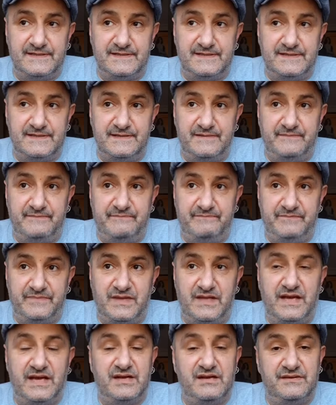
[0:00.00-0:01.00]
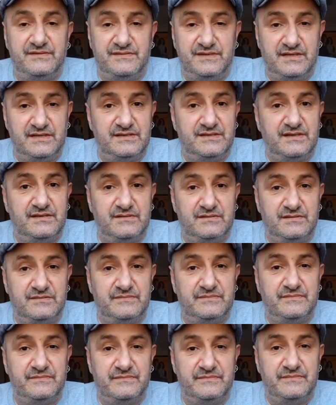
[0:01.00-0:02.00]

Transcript: Um, and I think they'll,